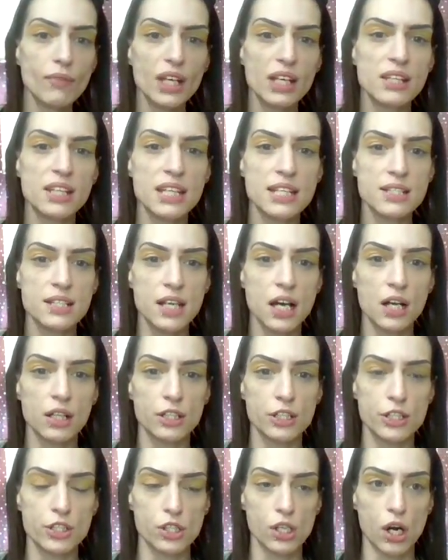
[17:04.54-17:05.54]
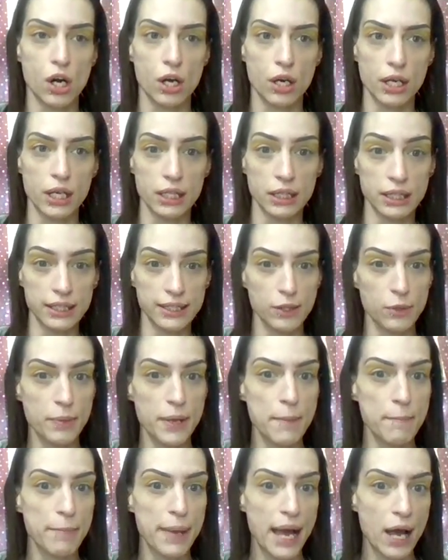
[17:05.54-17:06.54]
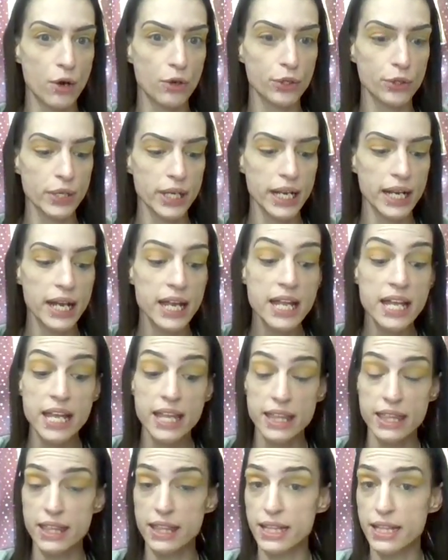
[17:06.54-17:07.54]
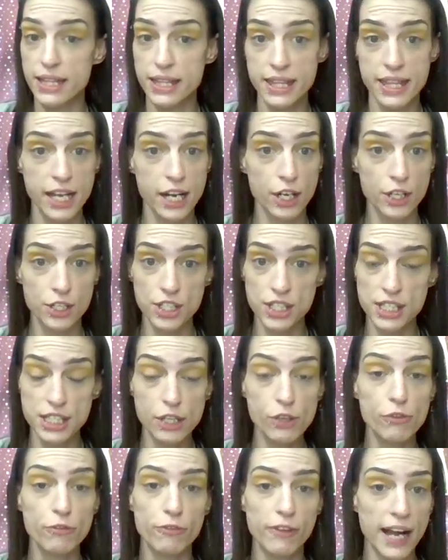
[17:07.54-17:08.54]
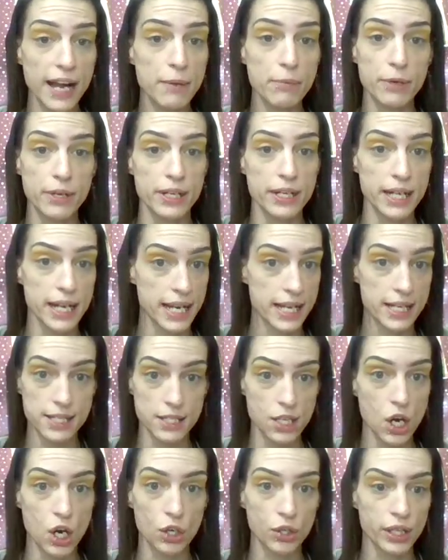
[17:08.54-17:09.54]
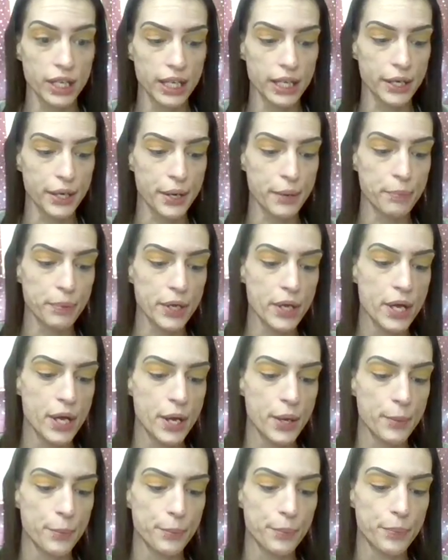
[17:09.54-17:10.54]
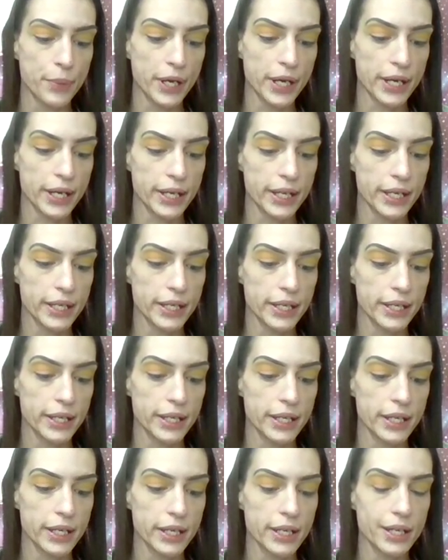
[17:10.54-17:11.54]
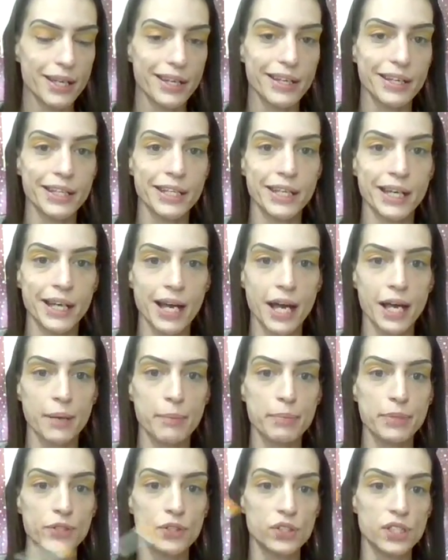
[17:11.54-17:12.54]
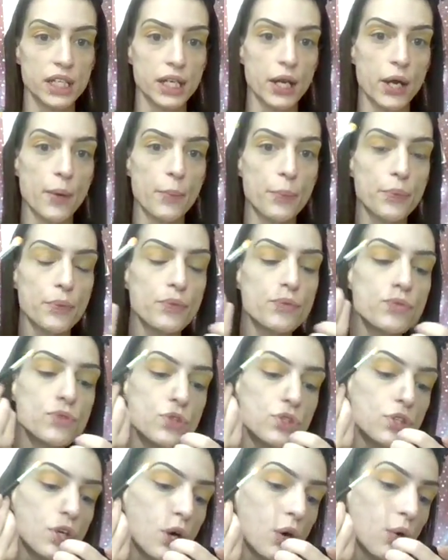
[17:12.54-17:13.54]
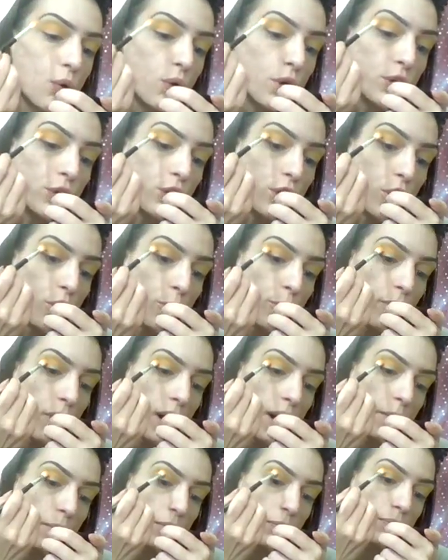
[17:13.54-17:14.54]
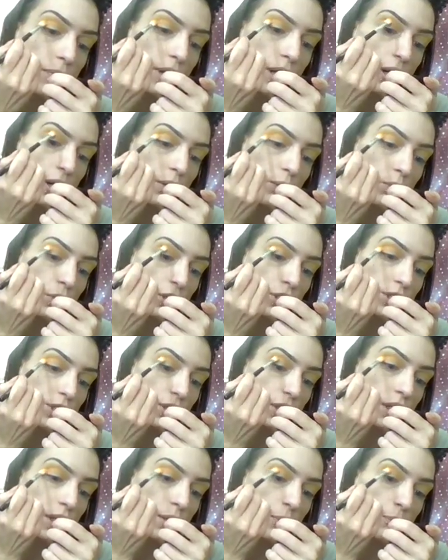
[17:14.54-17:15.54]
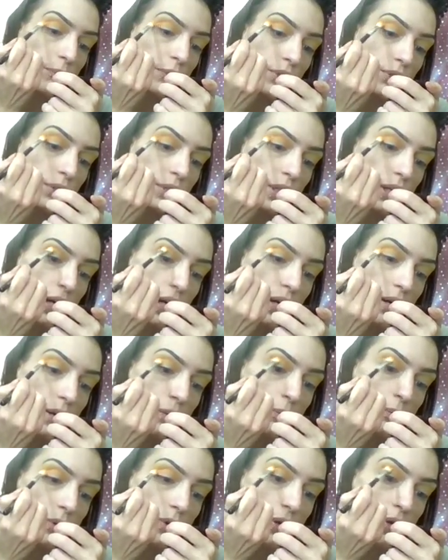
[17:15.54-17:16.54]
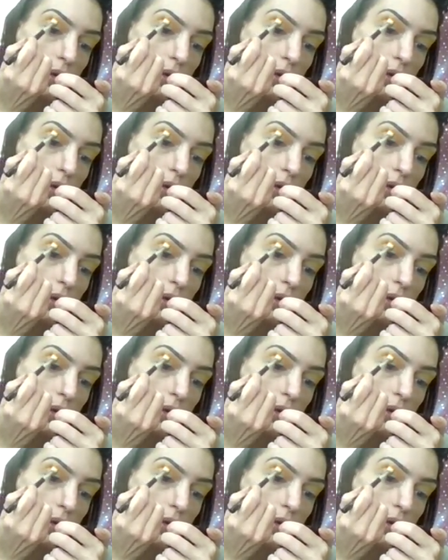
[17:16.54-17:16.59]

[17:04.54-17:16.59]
these colors are a little bit powdery. They're still vibrant as all get up, but you got to build it up. So no problem there. We're just going to build it up